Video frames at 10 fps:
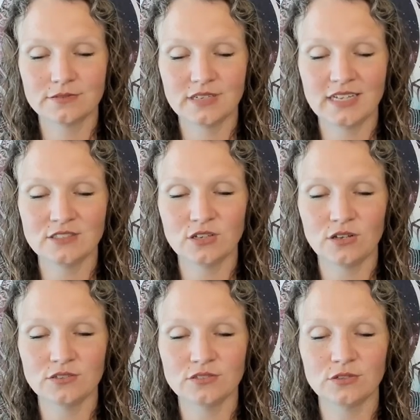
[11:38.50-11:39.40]
it's
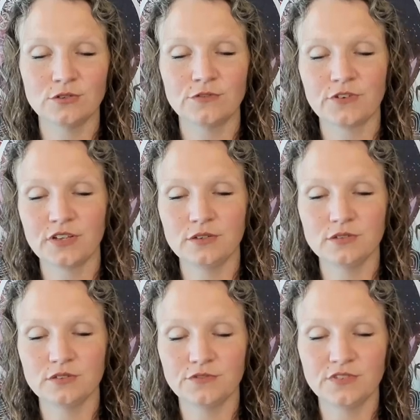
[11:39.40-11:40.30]
also for you
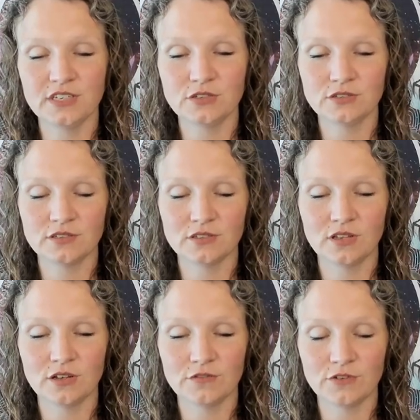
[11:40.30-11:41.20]
to feel the
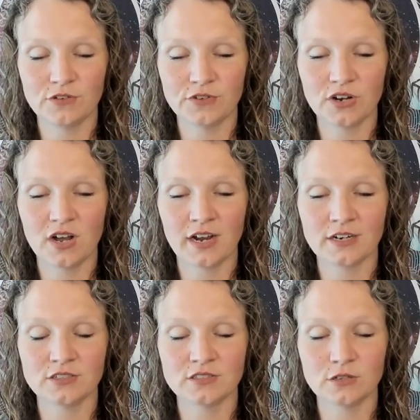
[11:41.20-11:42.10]
love of your
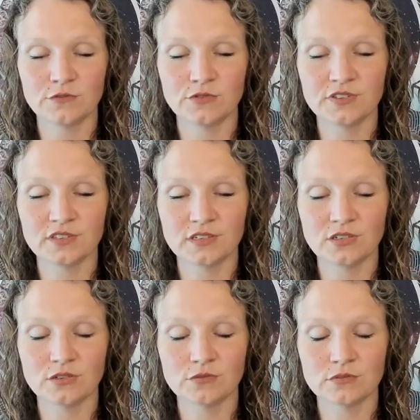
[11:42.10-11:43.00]
higher self within
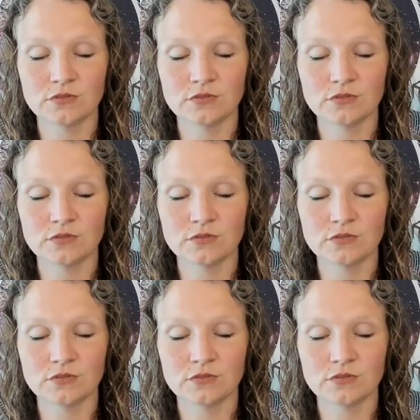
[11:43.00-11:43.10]
you.